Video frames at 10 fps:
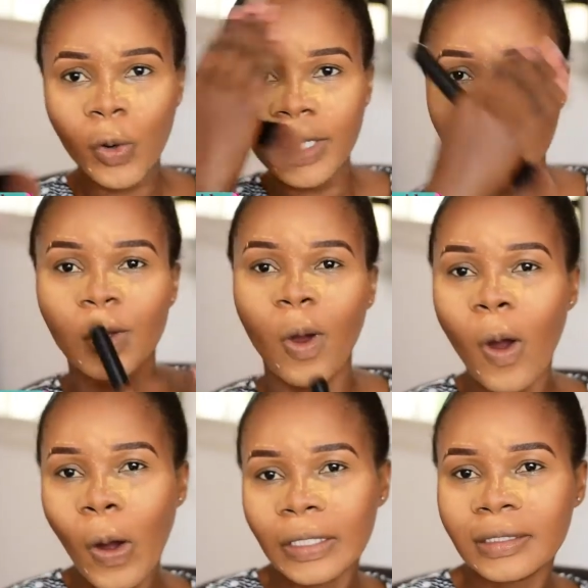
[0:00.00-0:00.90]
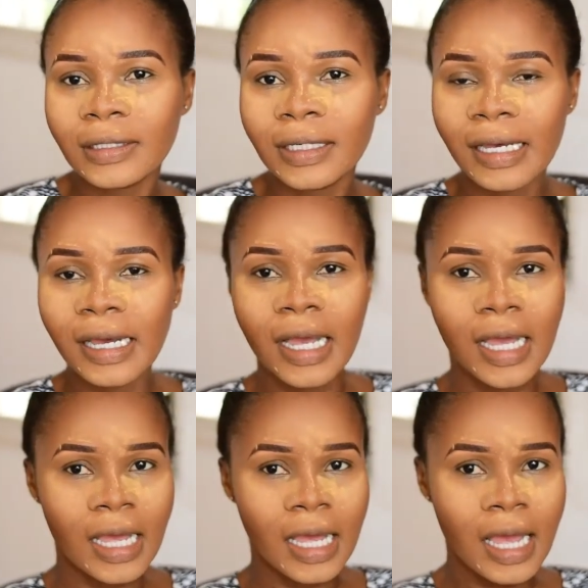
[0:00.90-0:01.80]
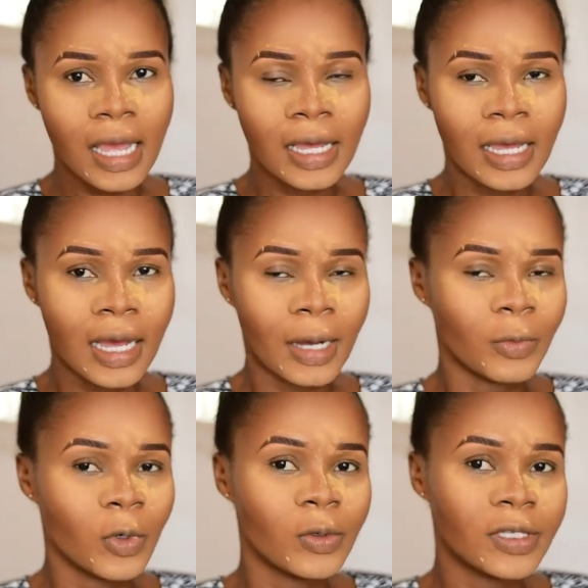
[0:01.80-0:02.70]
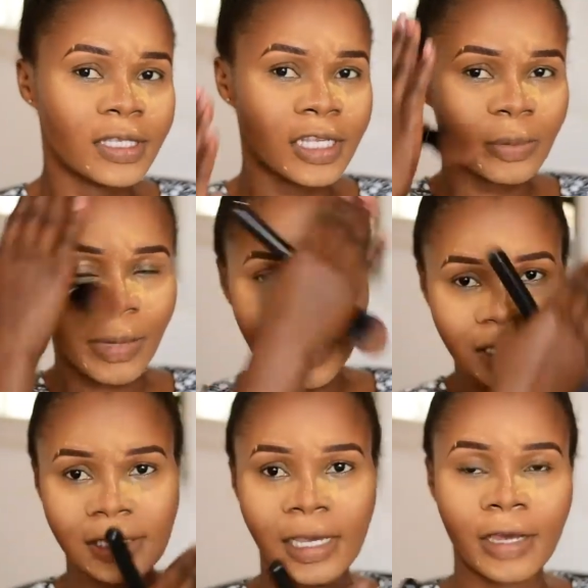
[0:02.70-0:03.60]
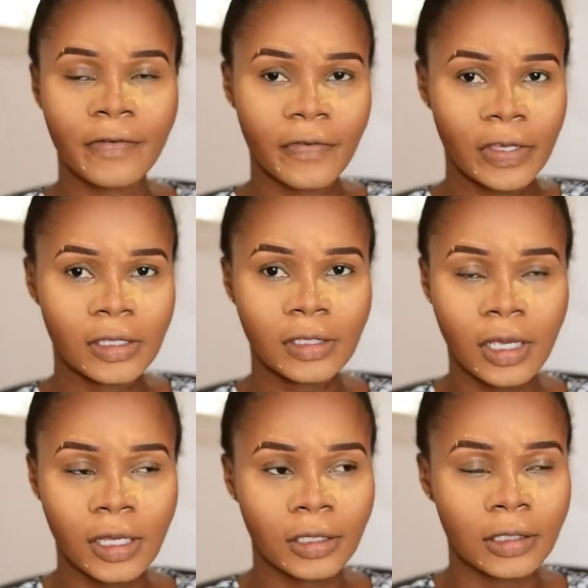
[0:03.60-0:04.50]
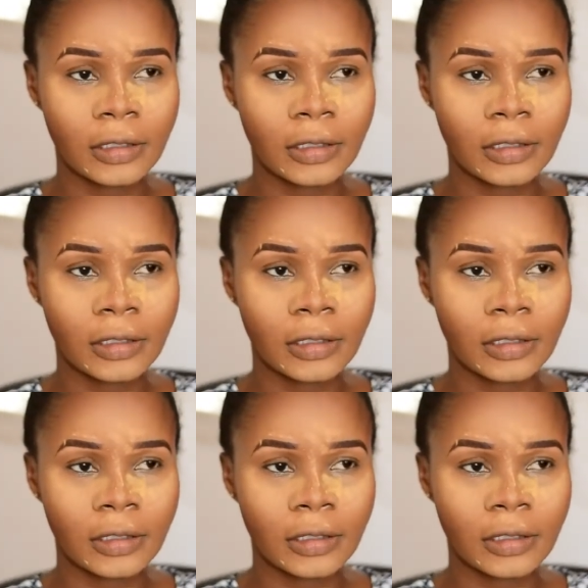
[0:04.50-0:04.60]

is on, I'm going to set my entire face. And